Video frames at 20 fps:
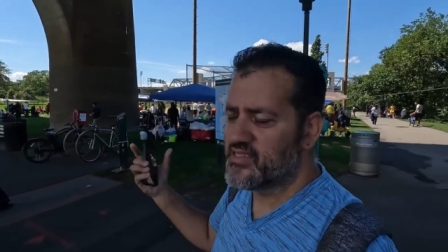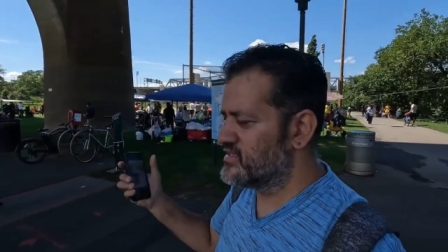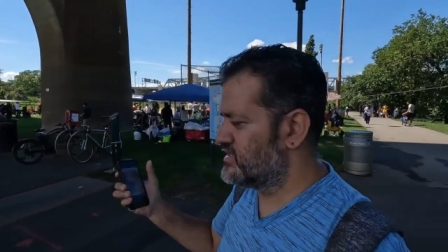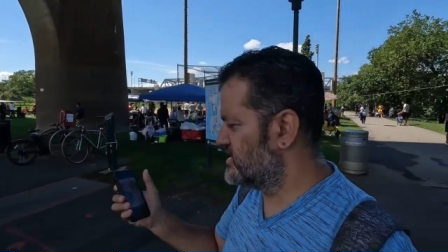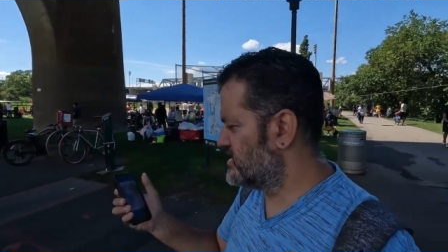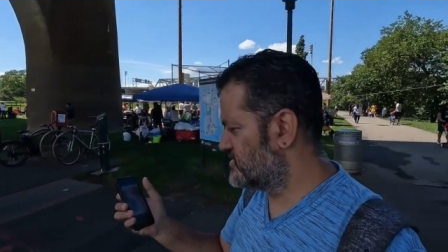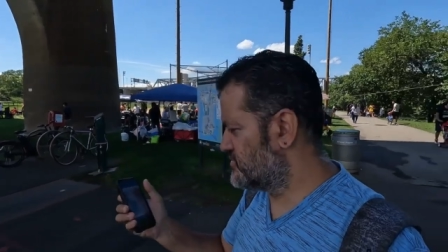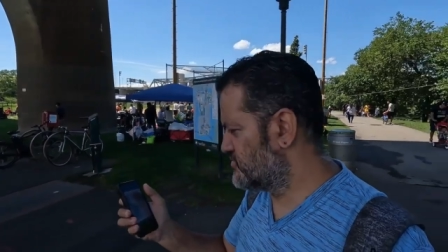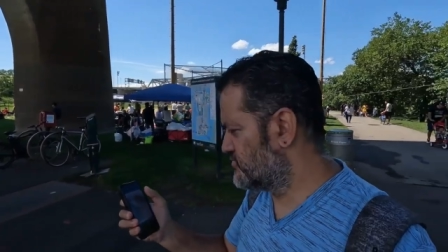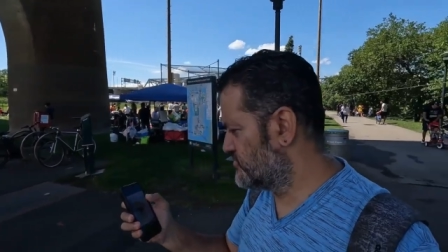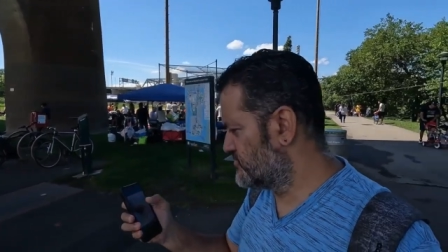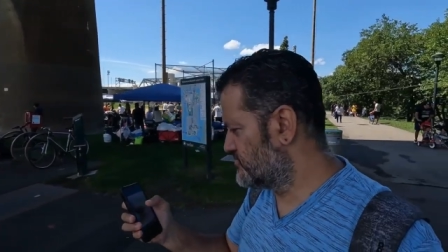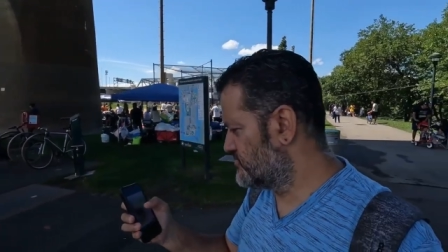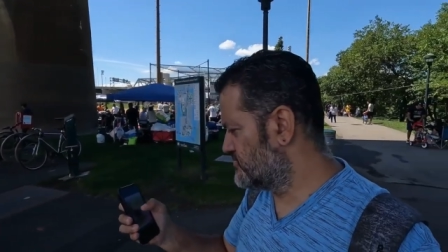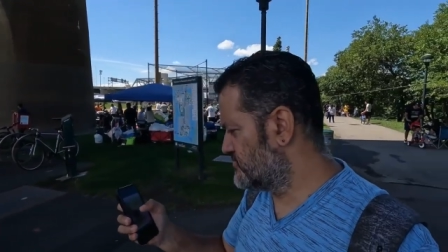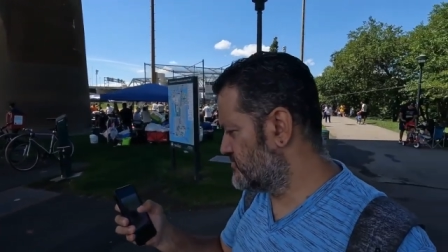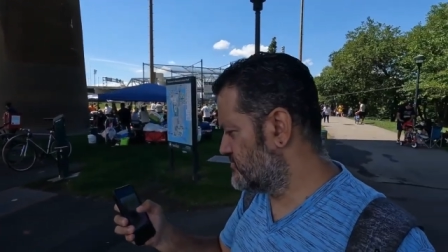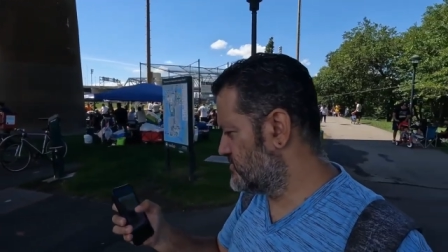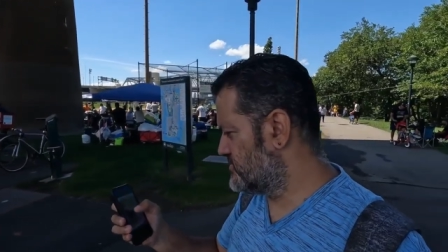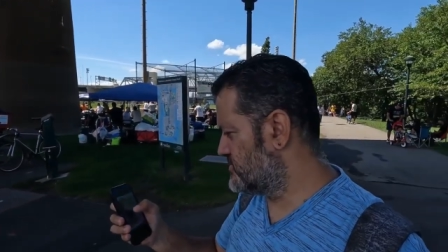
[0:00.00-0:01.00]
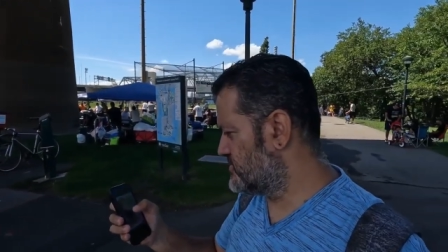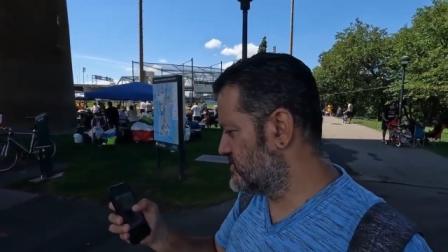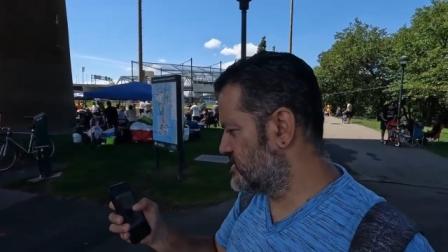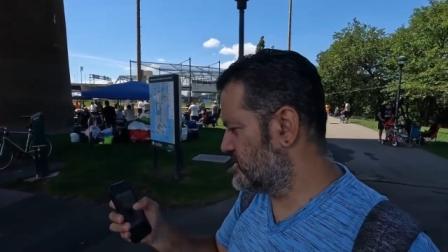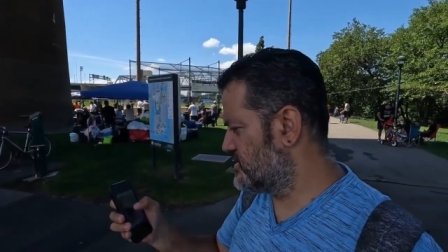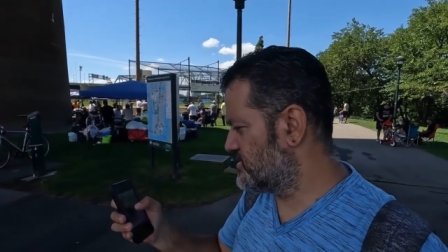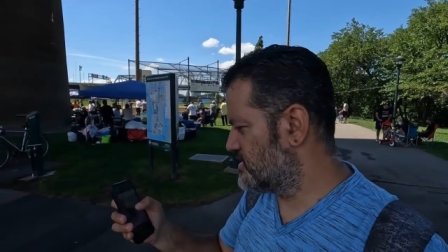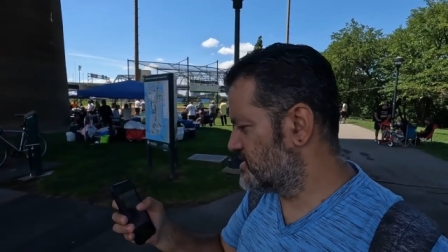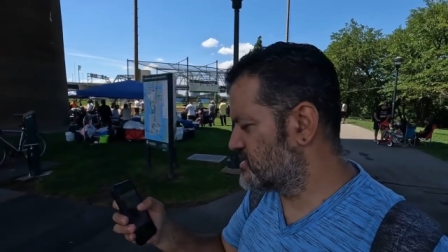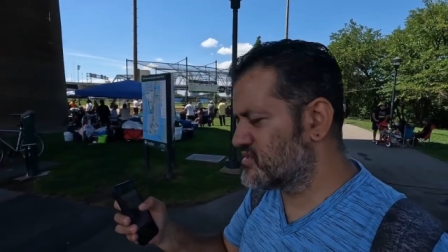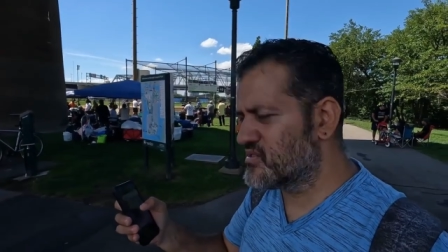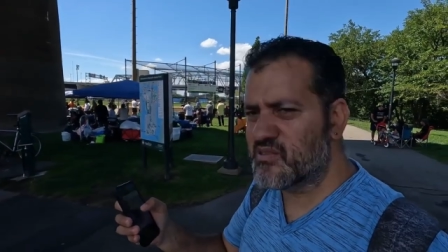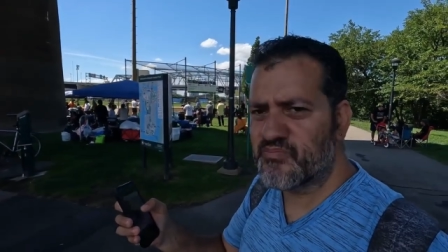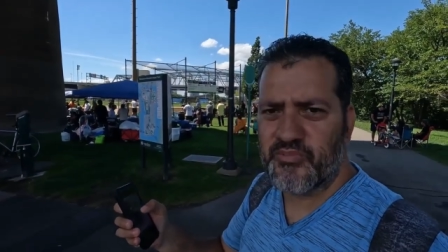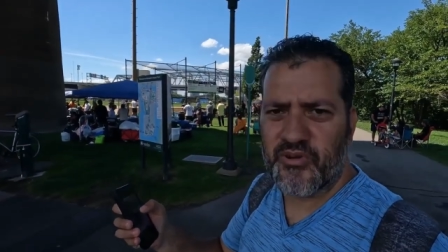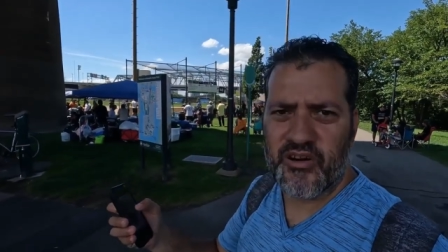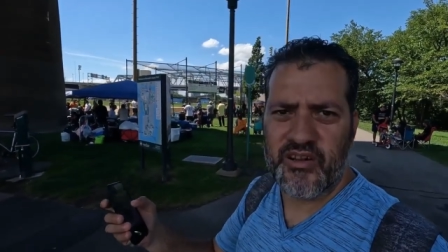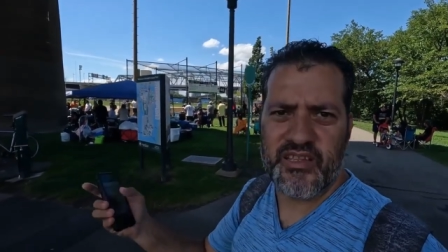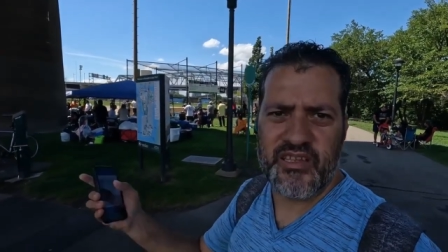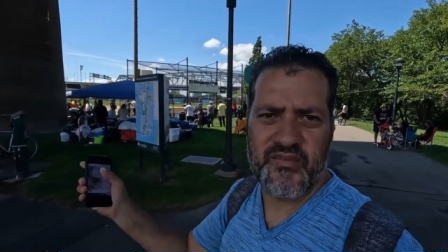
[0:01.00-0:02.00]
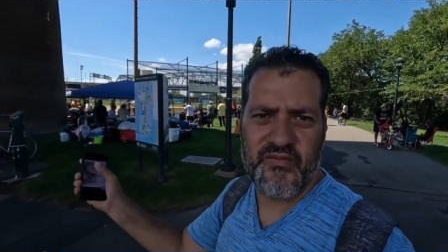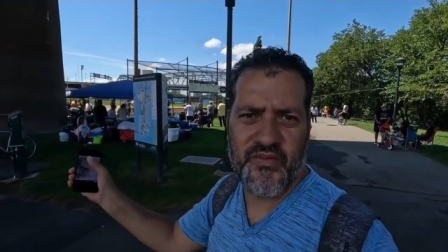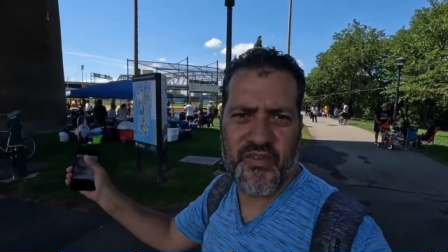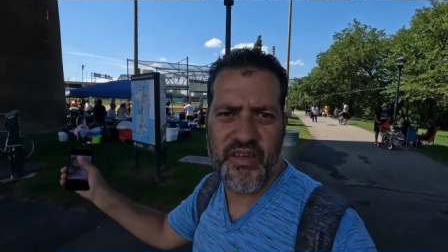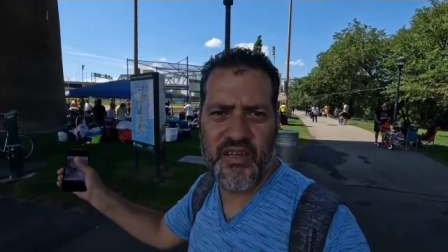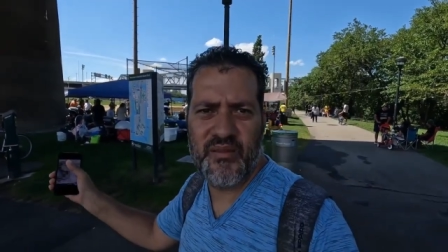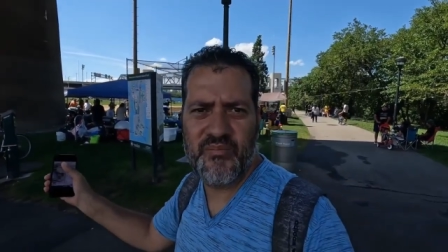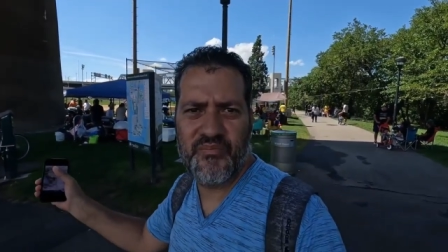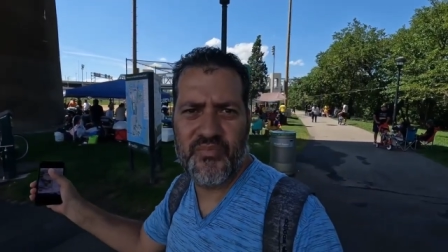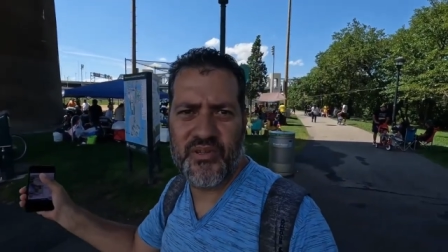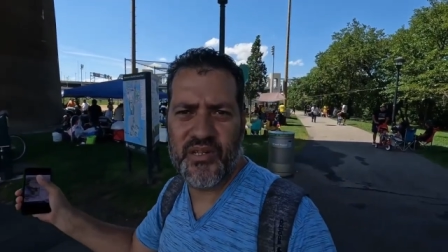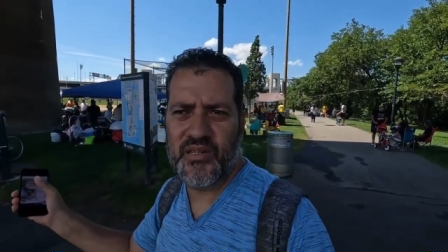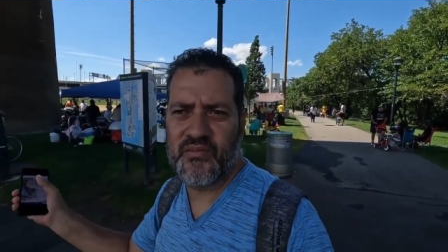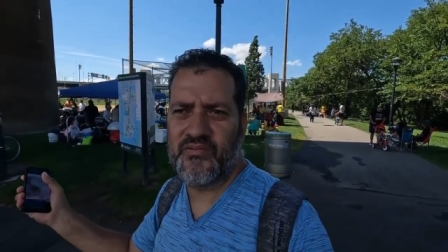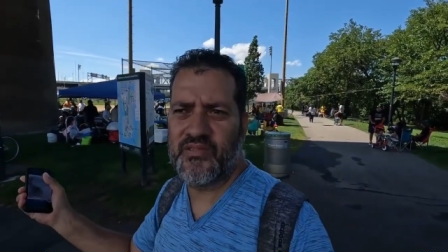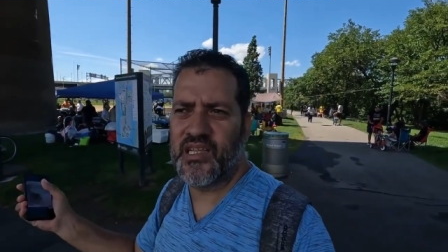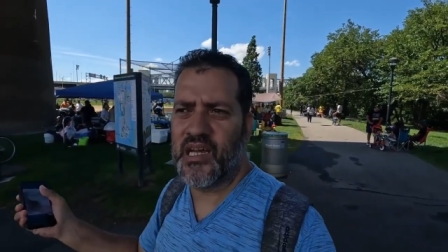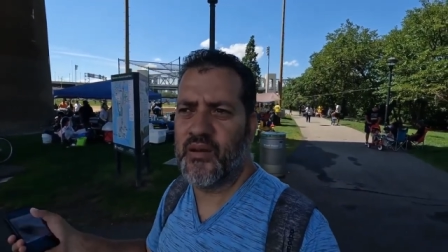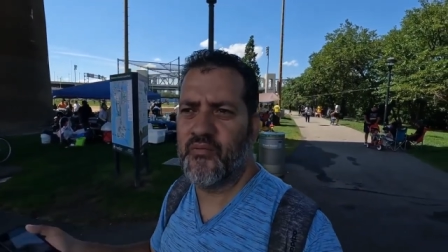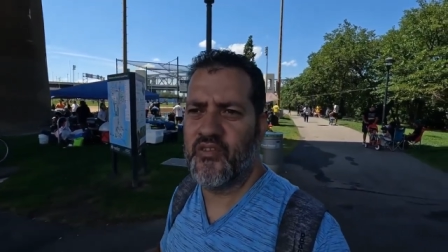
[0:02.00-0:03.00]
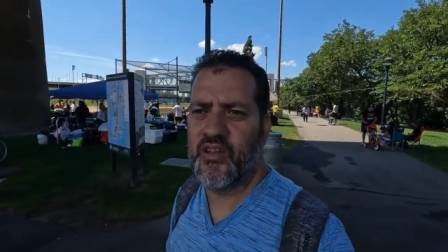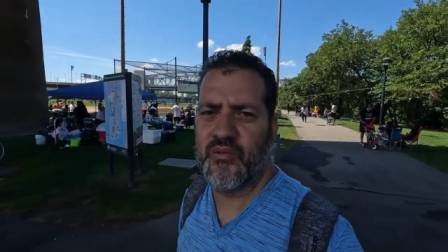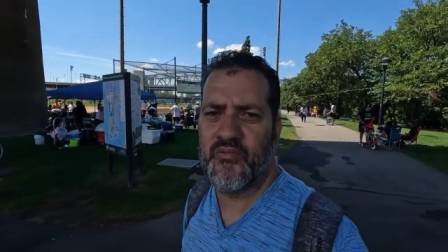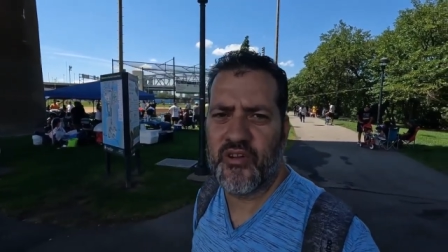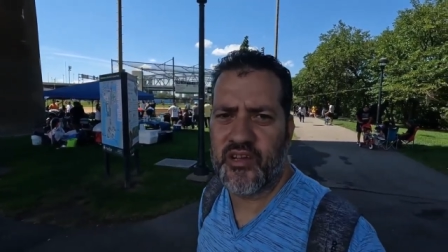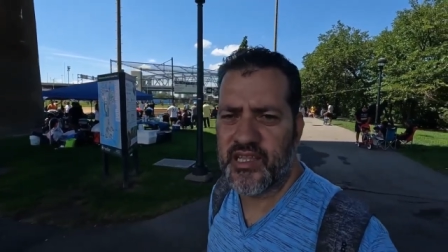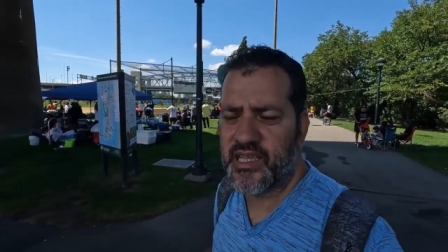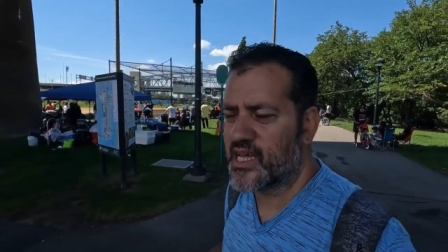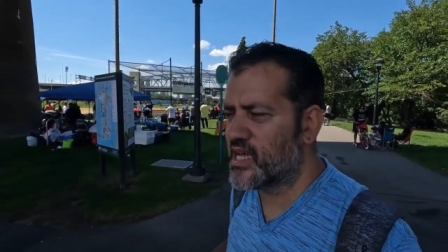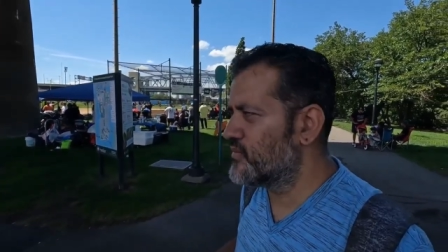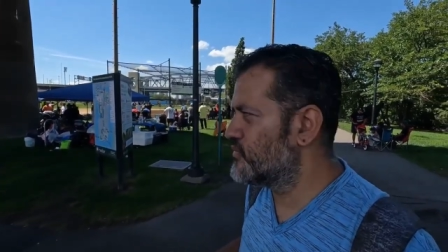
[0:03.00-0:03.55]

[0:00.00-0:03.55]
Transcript: This mm, this is part of the event, but it's not really one of the